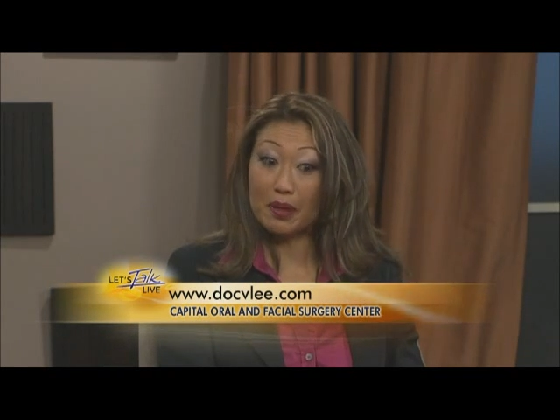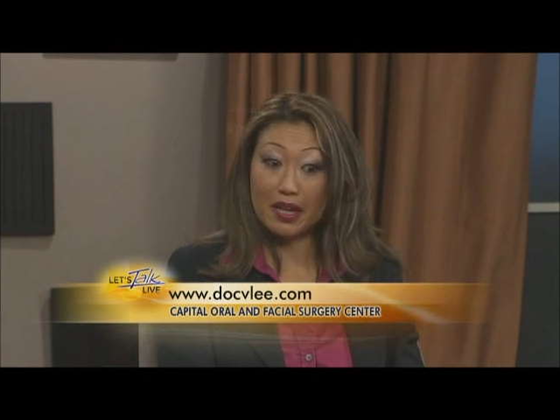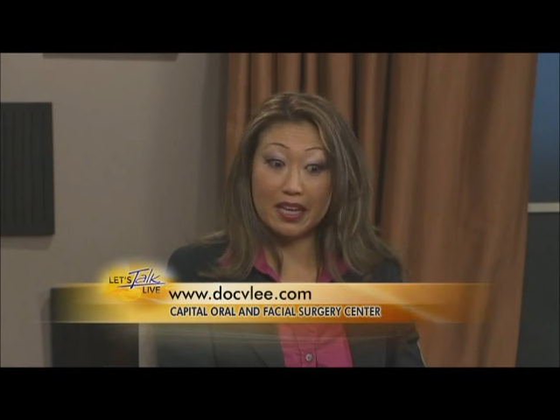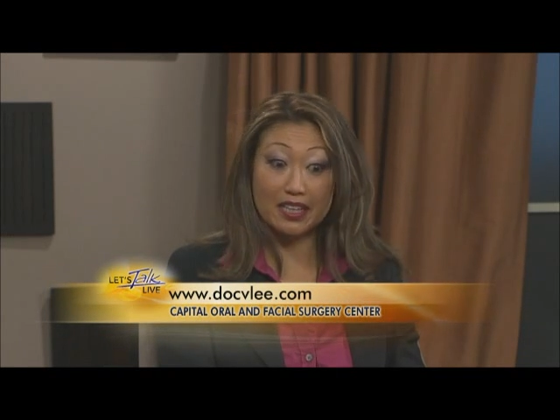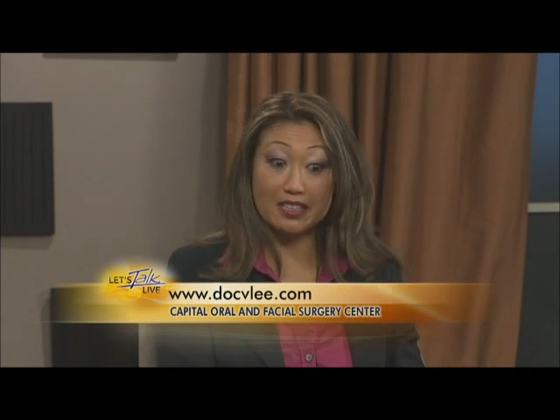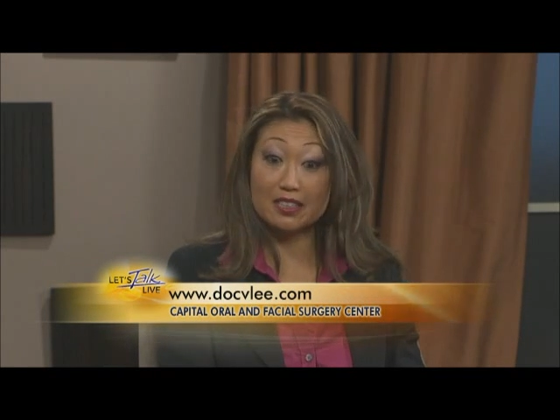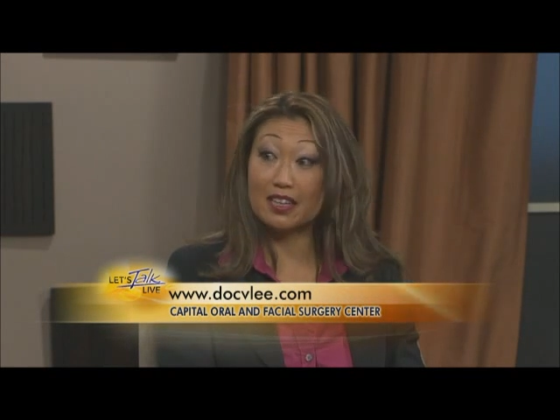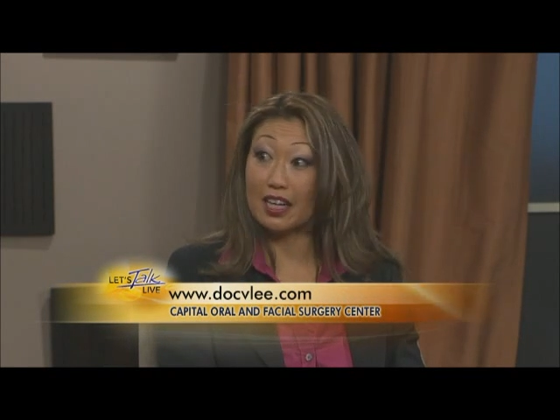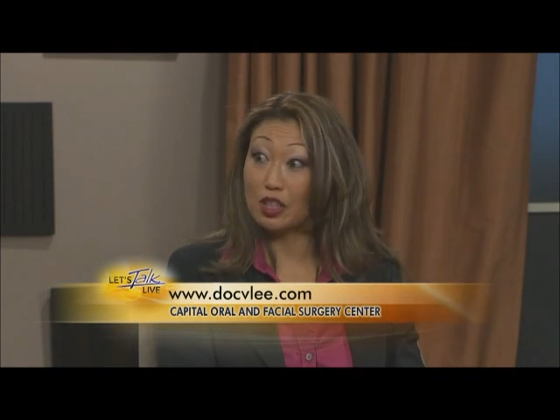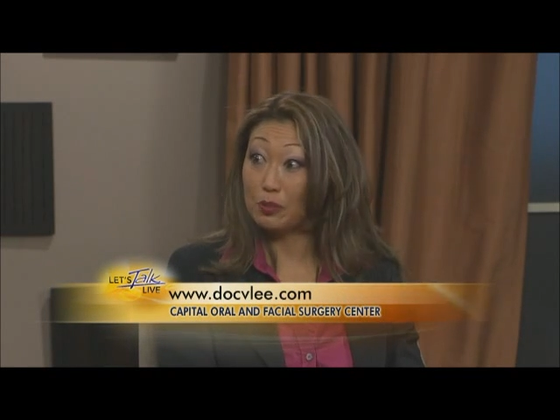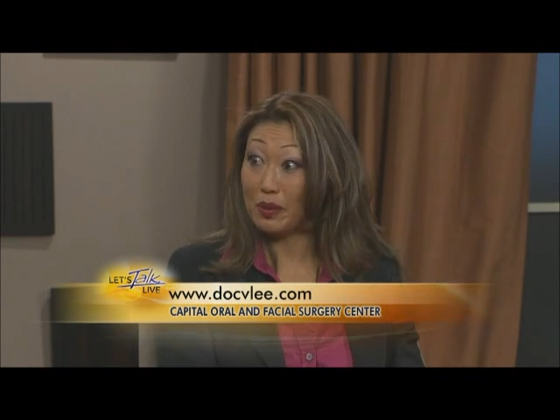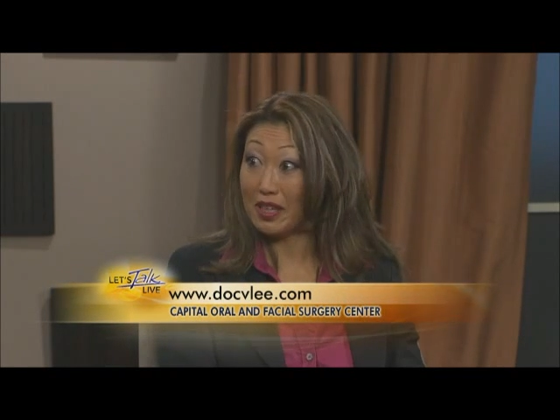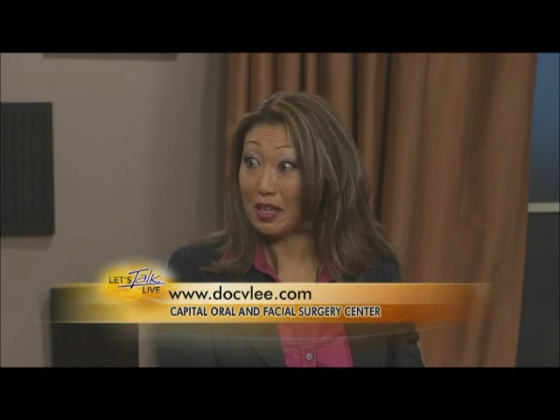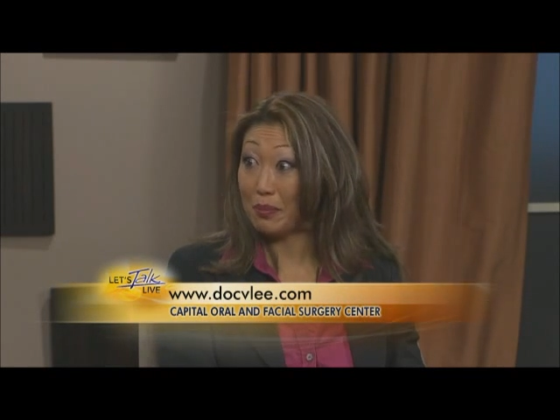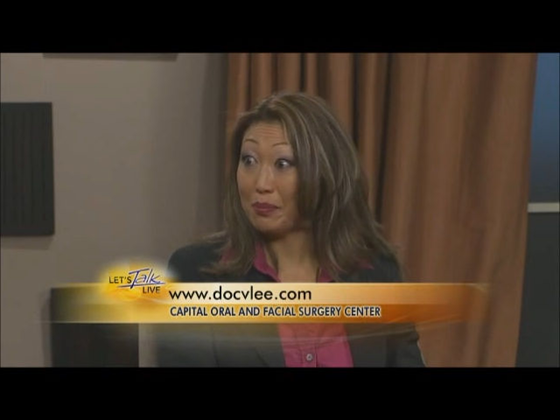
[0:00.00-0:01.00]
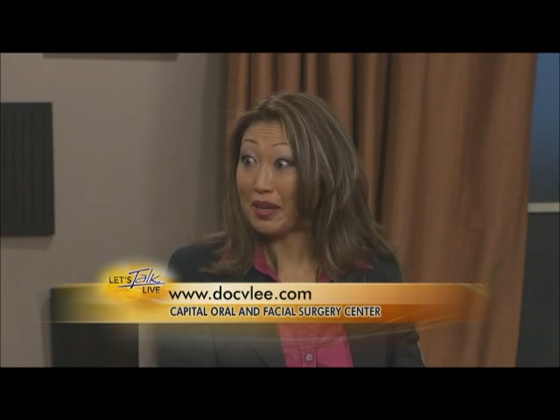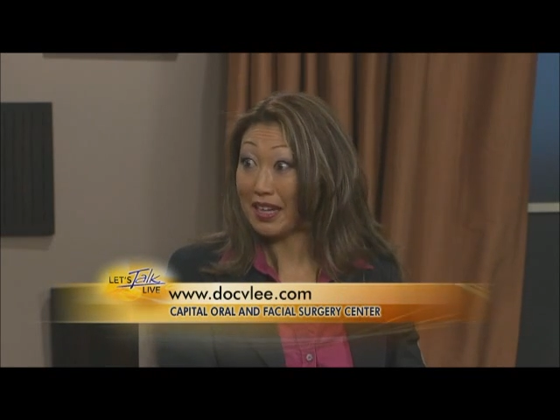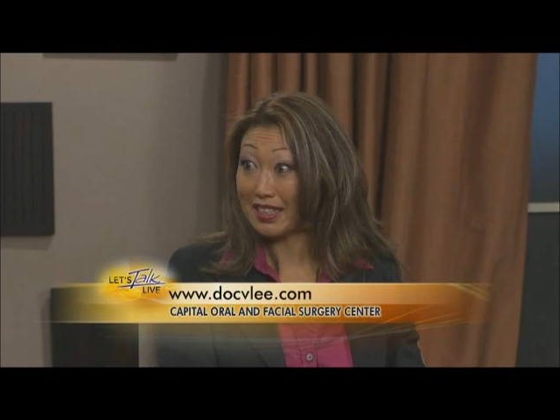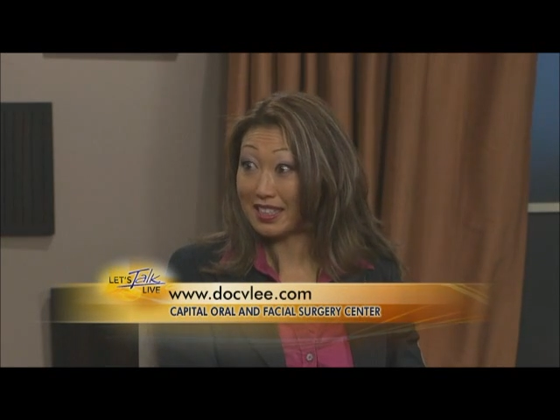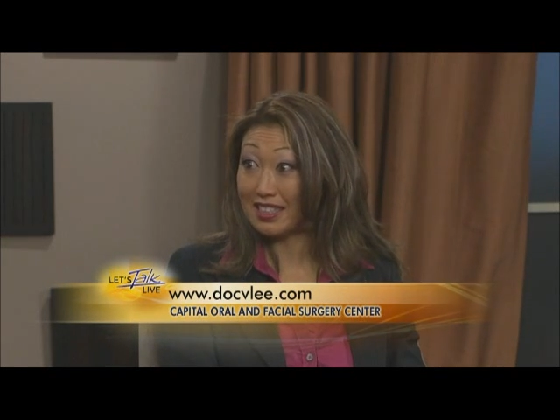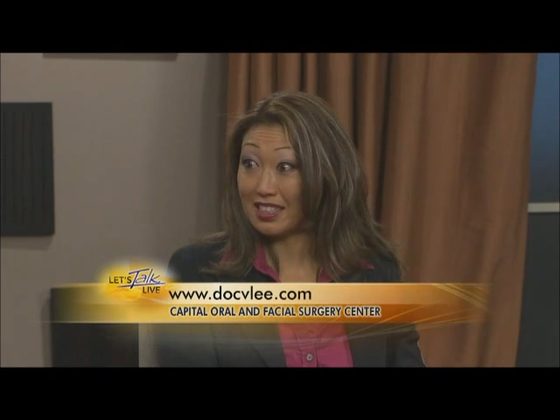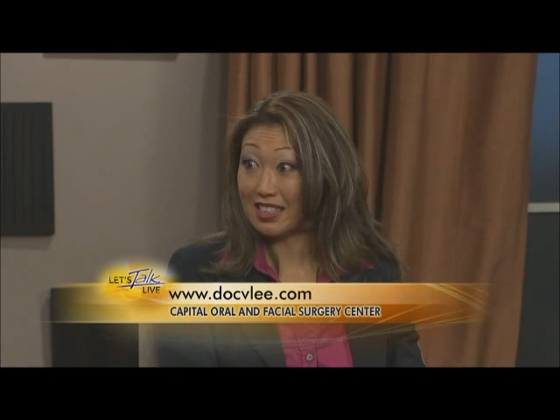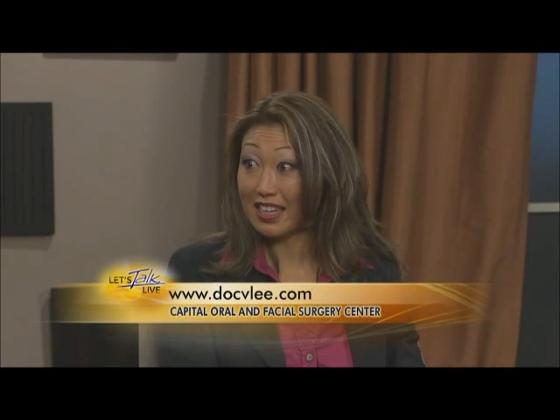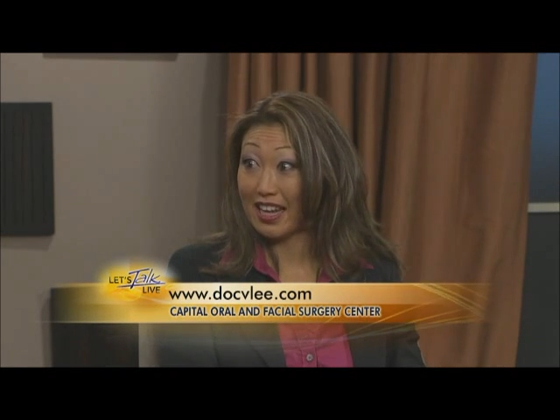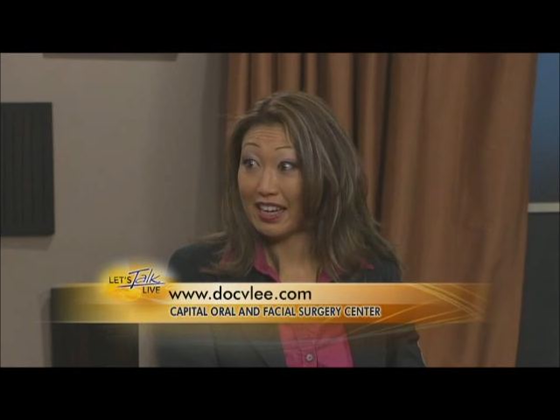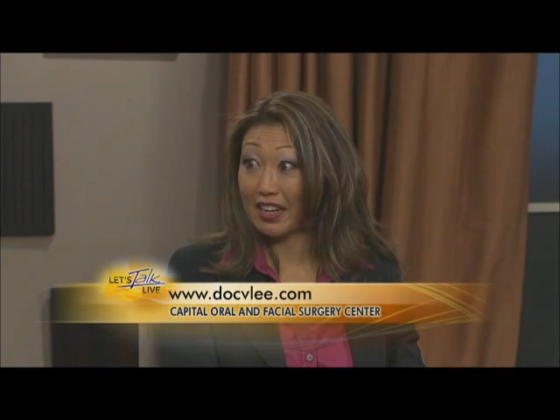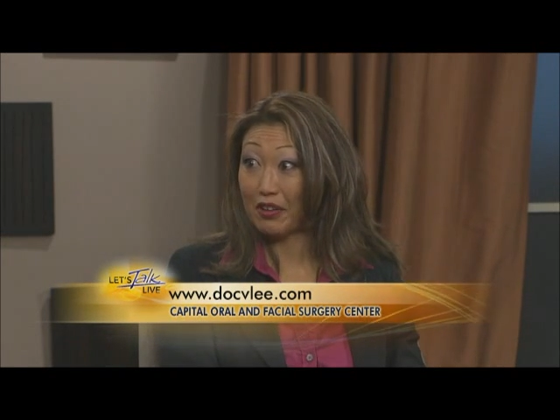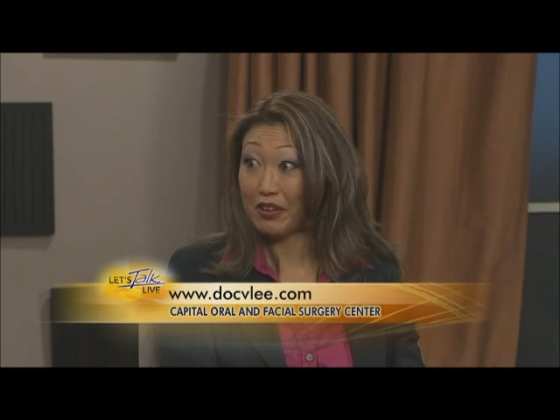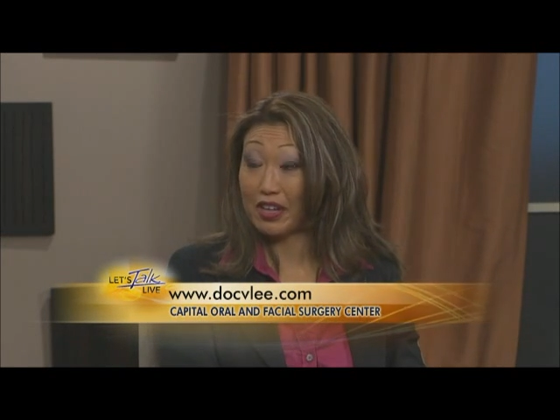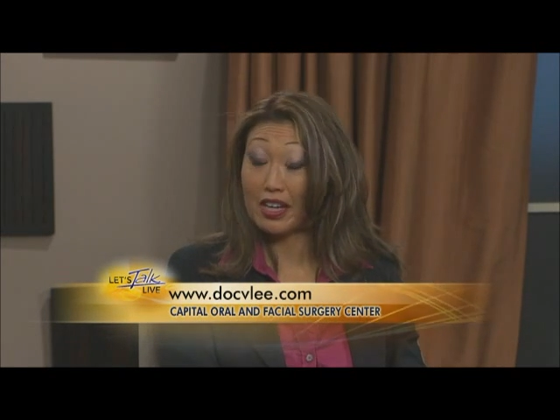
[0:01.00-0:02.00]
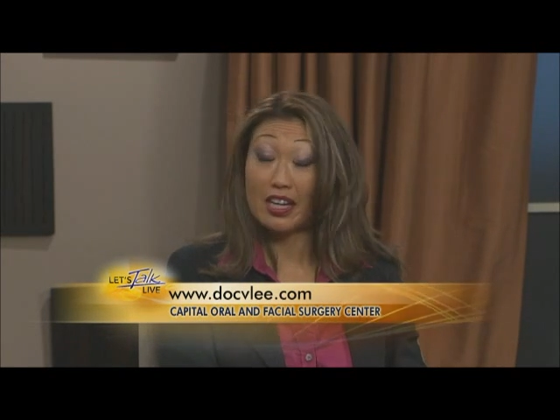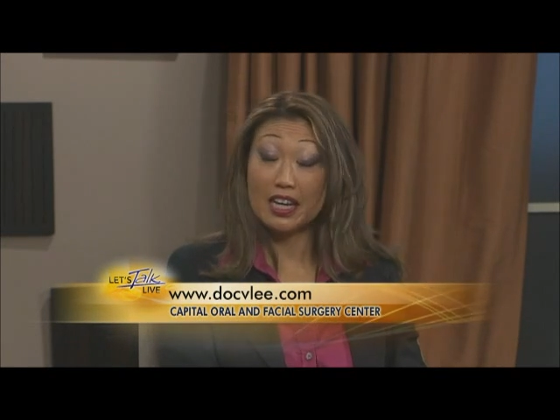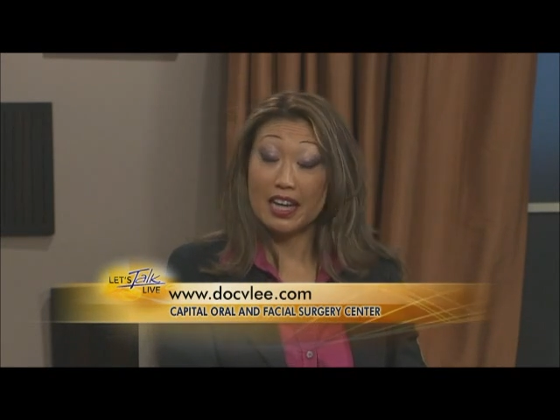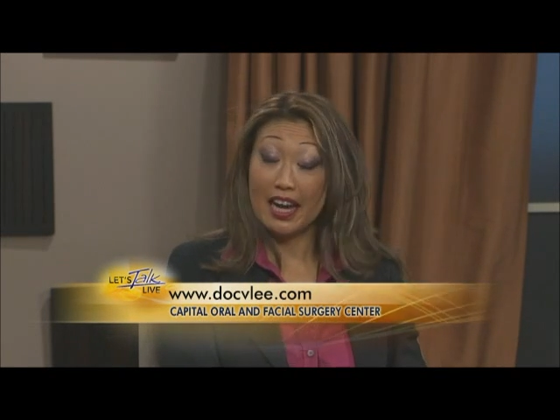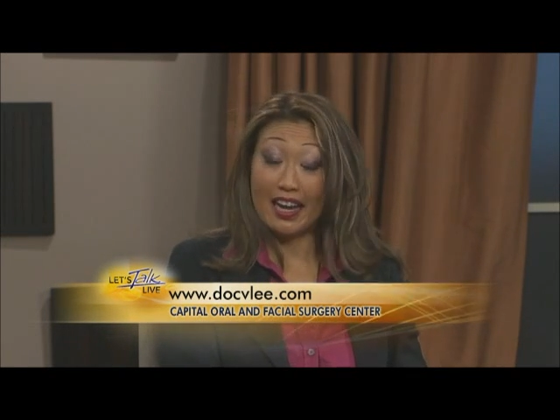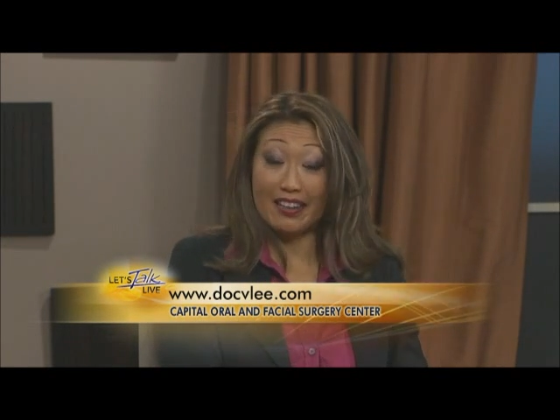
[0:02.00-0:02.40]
place nice big implants into that area,